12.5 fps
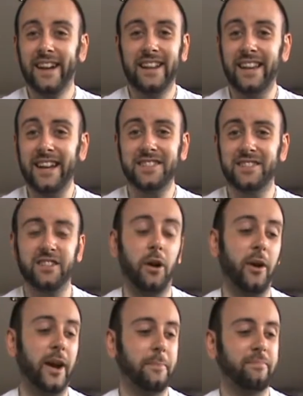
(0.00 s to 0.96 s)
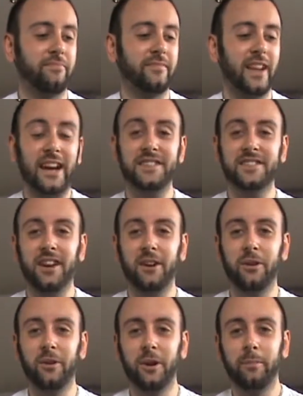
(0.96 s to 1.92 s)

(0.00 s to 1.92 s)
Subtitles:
Let's do it. And so,